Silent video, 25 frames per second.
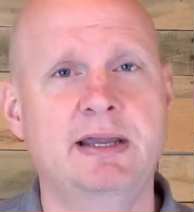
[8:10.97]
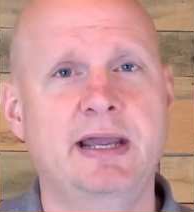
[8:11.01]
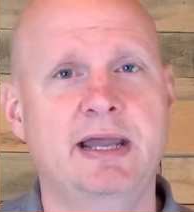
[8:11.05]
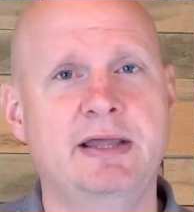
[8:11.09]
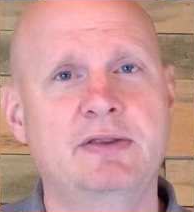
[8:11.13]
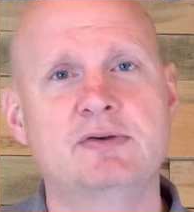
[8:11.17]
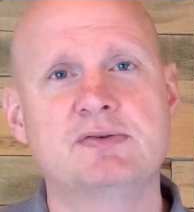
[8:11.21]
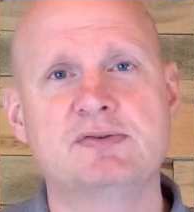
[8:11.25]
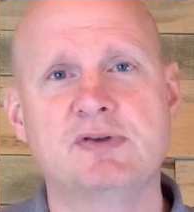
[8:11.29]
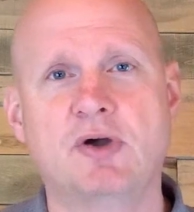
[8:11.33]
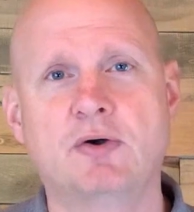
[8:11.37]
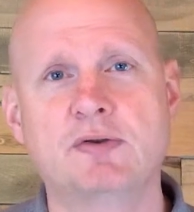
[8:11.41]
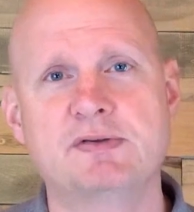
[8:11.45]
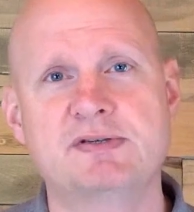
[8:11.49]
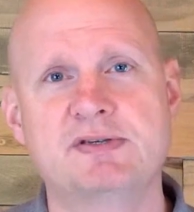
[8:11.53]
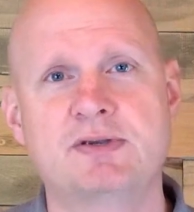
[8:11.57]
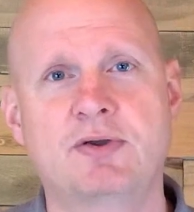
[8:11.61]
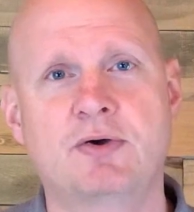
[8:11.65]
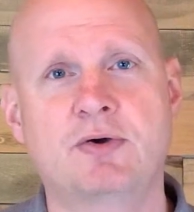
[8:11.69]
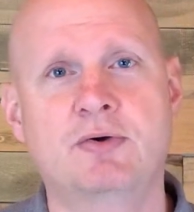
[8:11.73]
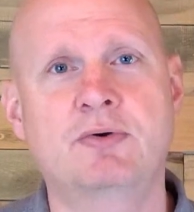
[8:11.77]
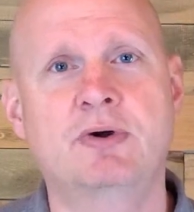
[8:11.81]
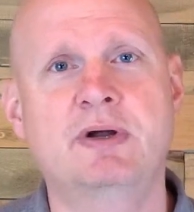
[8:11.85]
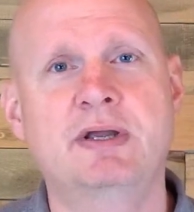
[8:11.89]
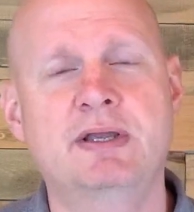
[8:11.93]
And there's
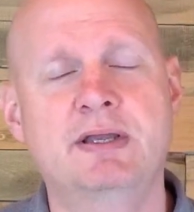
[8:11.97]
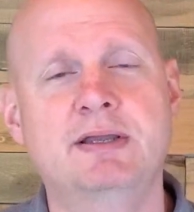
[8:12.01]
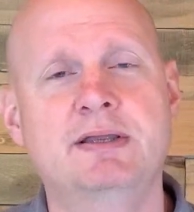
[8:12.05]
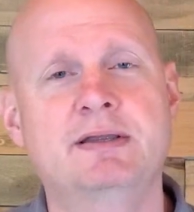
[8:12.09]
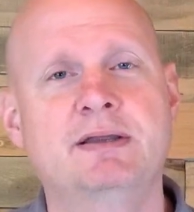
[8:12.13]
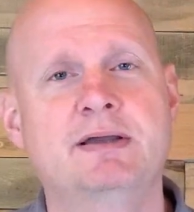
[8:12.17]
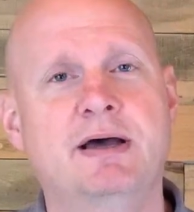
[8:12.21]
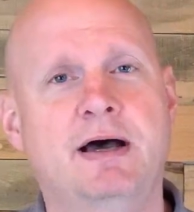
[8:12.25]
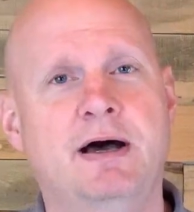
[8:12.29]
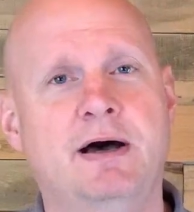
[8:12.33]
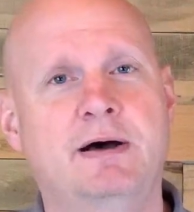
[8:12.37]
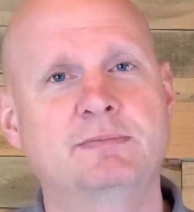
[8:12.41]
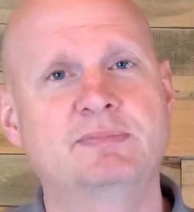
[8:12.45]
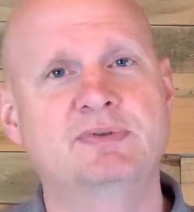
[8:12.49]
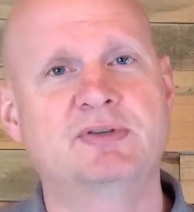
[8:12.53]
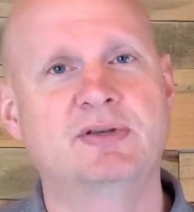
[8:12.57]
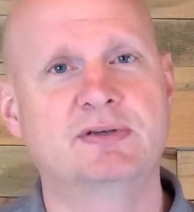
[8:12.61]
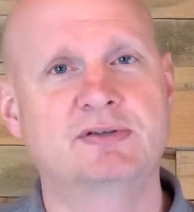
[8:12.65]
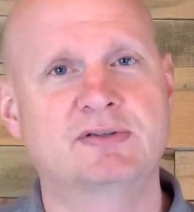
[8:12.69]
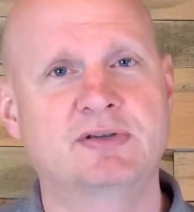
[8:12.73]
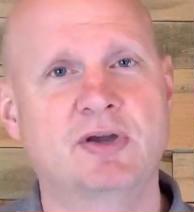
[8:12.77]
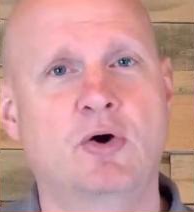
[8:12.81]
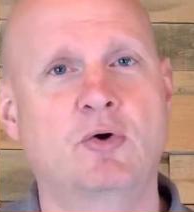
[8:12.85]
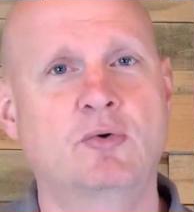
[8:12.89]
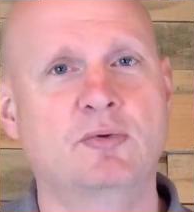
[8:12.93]
also
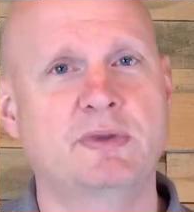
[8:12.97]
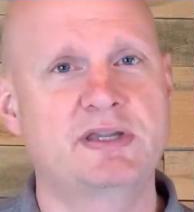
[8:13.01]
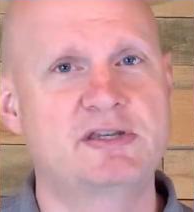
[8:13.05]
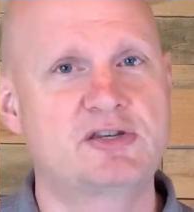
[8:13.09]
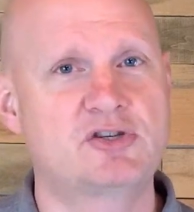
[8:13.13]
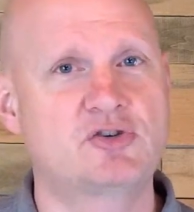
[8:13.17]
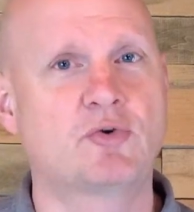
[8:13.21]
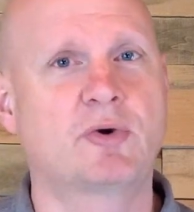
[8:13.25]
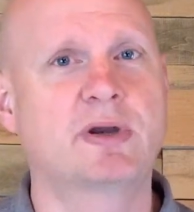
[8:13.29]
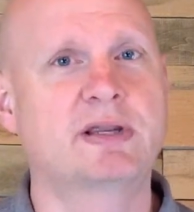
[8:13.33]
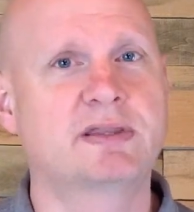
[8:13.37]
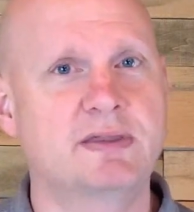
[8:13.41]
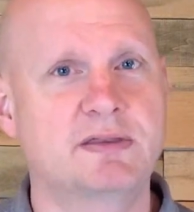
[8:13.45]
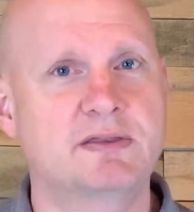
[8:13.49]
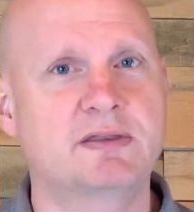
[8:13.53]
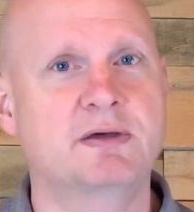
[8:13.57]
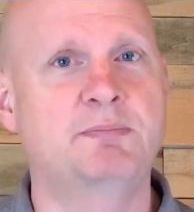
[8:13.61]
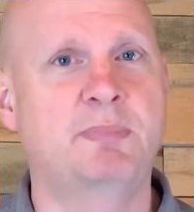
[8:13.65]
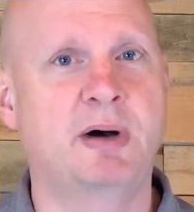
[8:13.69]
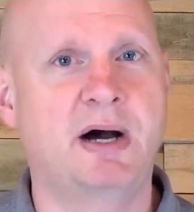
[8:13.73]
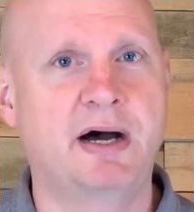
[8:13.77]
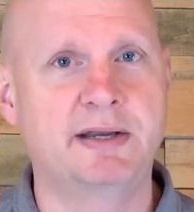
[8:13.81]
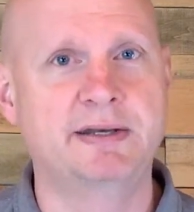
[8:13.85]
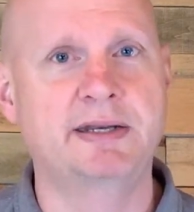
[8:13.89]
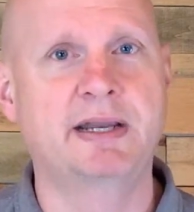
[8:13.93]
to only strengthen the
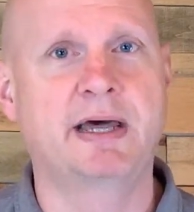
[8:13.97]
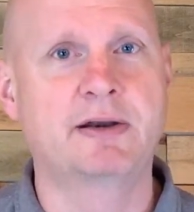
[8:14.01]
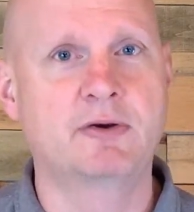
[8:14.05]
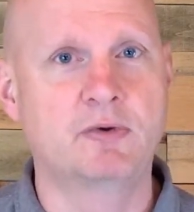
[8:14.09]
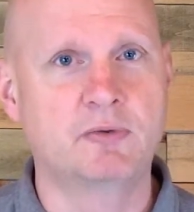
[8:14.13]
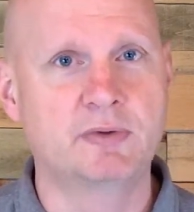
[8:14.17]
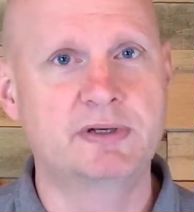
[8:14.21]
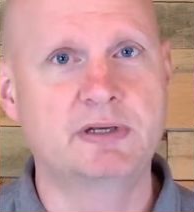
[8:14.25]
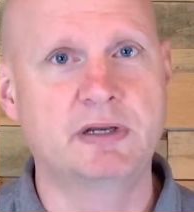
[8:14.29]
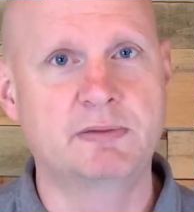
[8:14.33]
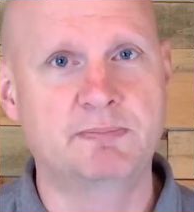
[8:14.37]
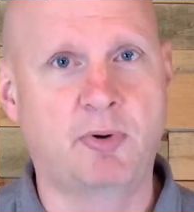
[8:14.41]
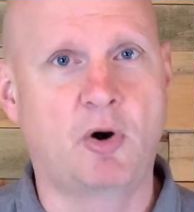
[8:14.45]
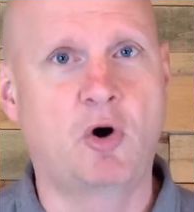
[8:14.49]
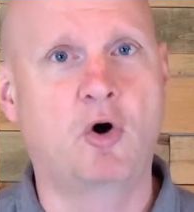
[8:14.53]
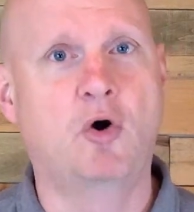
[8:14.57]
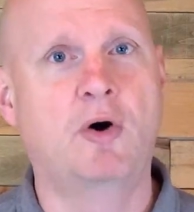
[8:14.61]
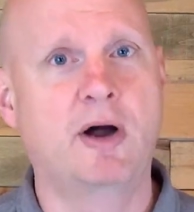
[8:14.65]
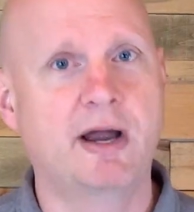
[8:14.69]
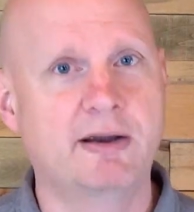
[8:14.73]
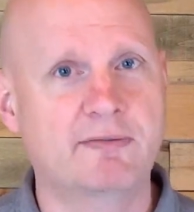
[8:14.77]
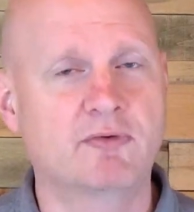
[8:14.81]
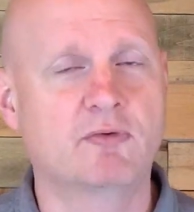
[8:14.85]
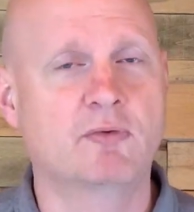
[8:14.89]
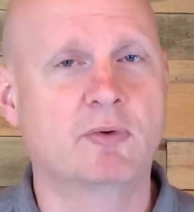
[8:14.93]
bond. Not only did Paul
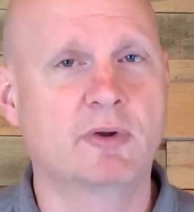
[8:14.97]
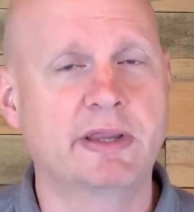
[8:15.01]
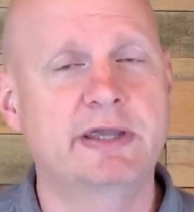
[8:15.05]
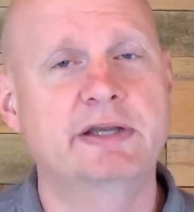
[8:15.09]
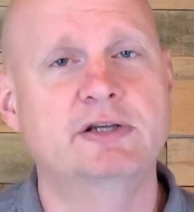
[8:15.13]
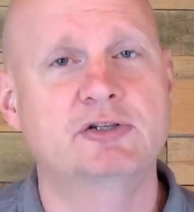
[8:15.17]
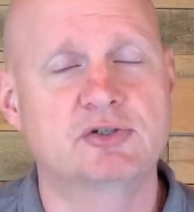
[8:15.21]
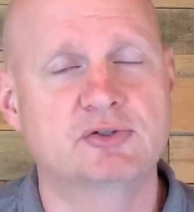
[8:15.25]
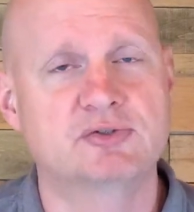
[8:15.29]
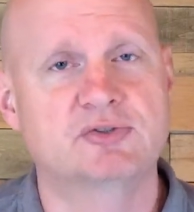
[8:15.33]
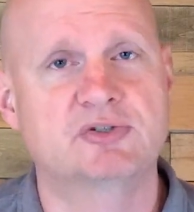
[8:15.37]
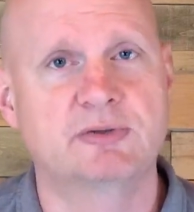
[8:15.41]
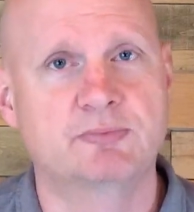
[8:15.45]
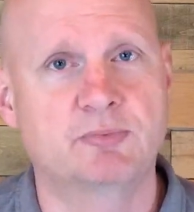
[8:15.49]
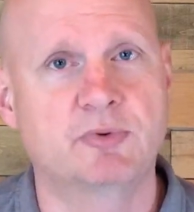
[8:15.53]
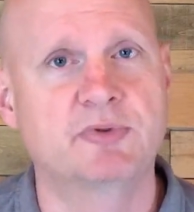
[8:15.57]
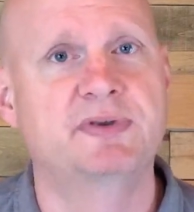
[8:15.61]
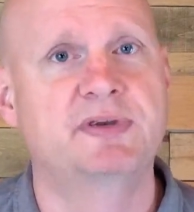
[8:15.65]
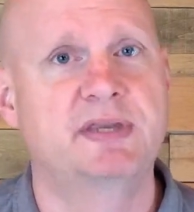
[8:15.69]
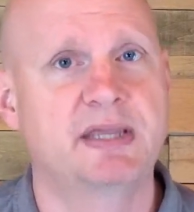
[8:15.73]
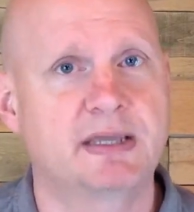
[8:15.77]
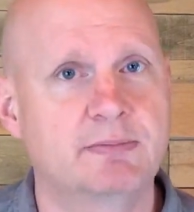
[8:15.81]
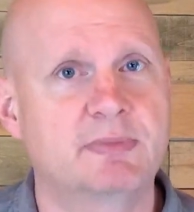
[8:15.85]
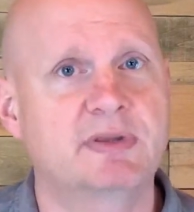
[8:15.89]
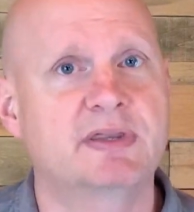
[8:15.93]
have a relationship with
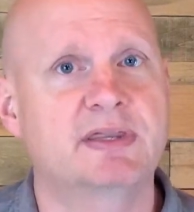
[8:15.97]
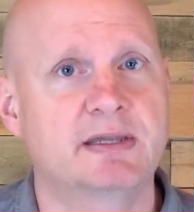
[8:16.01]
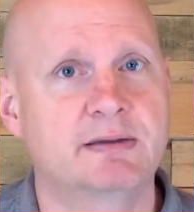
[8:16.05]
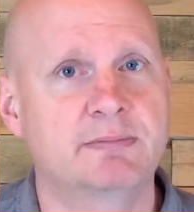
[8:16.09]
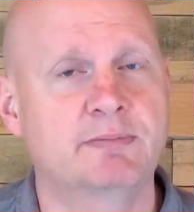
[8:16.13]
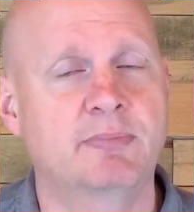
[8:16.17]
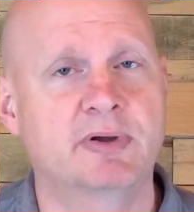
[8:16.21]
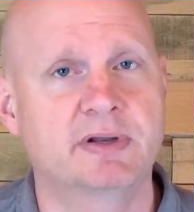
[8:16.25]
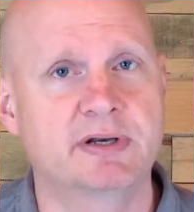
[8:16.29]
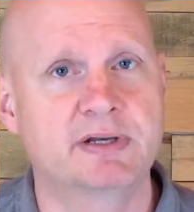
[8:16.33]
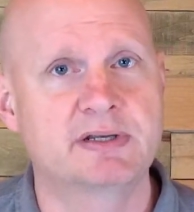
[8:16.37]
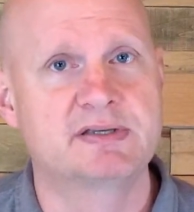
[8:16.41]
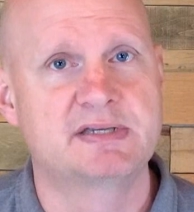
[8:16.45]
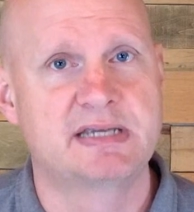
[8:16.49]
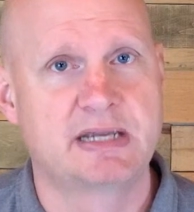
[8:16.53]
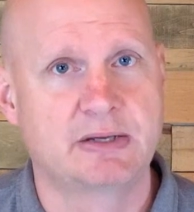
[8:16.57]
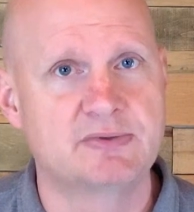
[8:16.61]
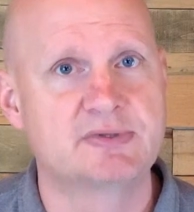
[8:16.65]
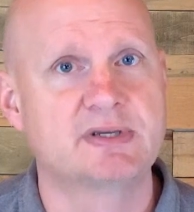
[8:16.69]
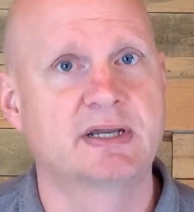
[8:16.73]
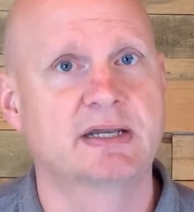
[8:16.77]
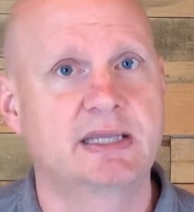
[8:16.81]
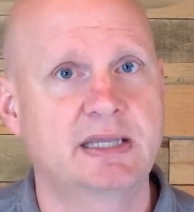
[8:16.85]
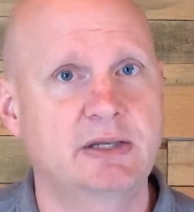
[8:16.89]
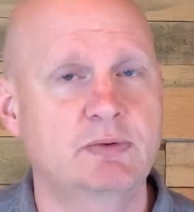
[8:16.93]
Timothy, but it
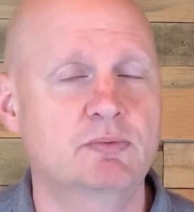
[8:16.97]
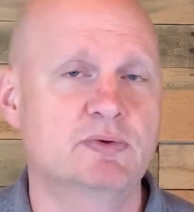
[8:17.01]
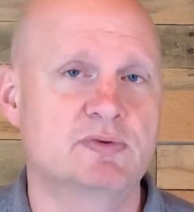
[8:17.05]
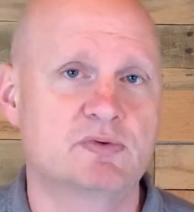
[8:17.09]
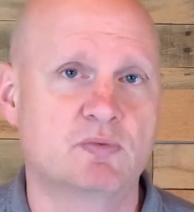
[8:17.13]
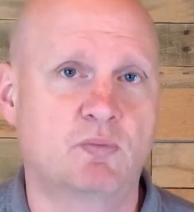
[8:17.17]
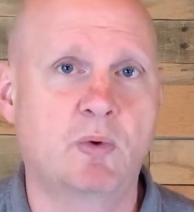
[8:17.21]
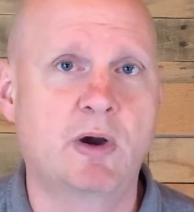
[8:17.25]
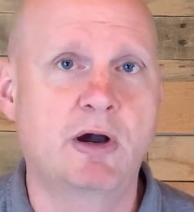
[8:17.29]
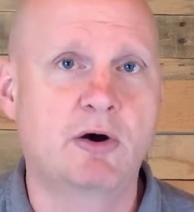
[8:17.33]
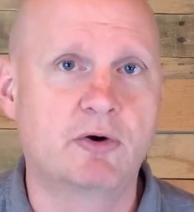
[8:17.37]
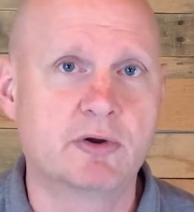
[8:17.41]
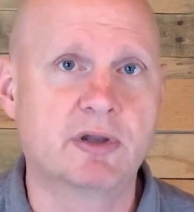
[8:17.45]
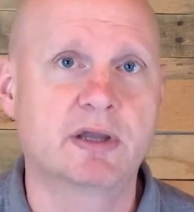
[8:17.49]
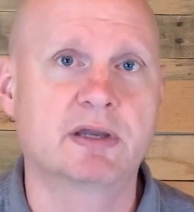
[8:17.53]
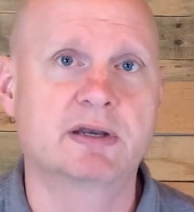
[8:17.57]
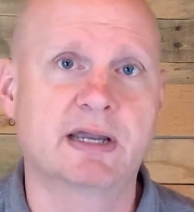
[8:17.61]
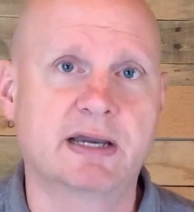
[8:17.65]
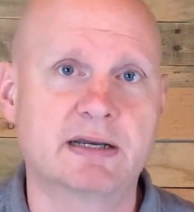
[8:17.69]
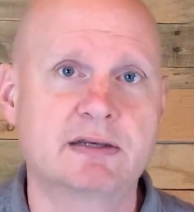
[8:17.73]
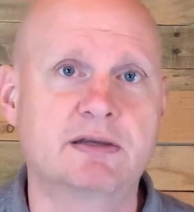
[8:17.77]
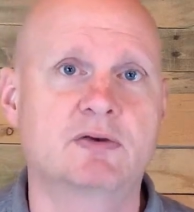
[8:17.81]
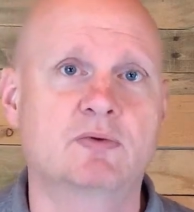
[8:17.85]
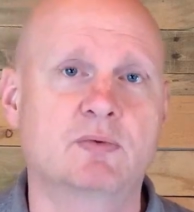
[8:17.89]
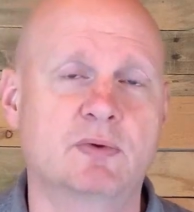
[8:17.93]
sounds like he was well
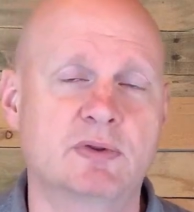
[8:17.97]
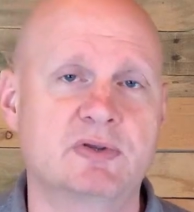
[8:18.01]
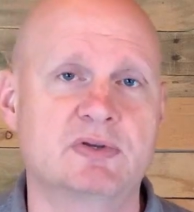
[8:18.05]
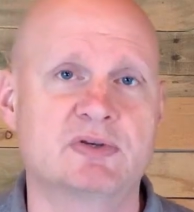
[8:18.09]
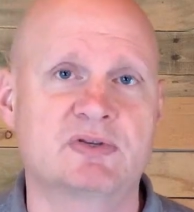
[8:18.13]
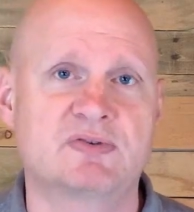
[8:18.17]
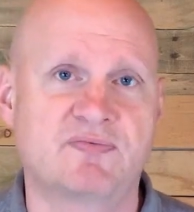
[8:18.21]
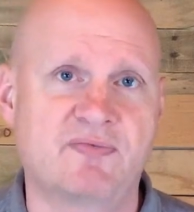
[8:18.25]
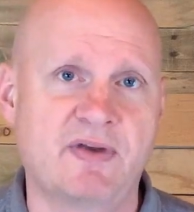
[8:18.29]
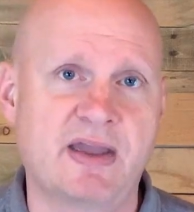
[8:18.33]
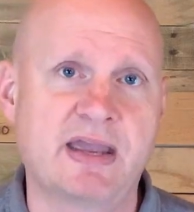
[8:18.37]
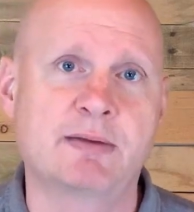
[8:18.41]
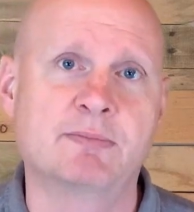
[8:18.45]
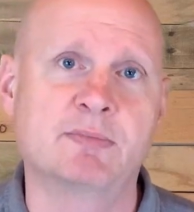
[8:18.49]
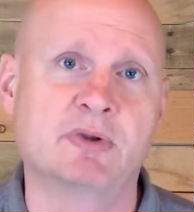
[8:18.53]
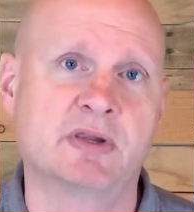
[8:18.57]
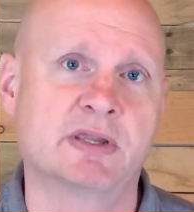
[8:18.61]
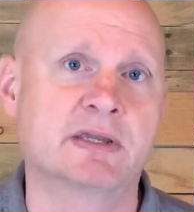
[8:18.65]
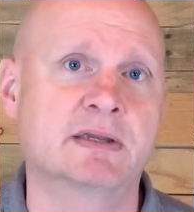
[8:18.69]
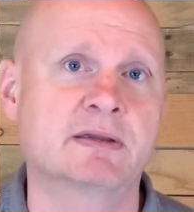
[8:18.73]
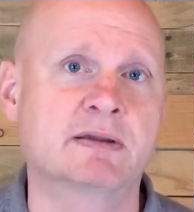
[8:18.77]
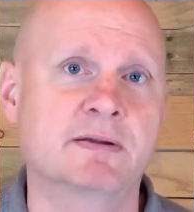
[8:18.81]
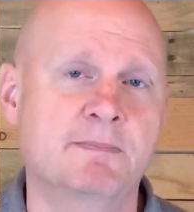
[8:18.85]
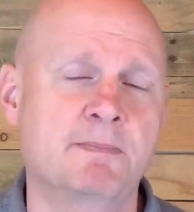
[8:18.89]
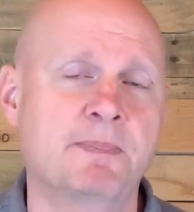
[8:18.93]
connected with his
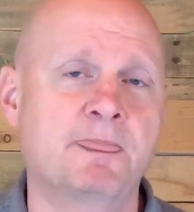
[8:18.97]
family.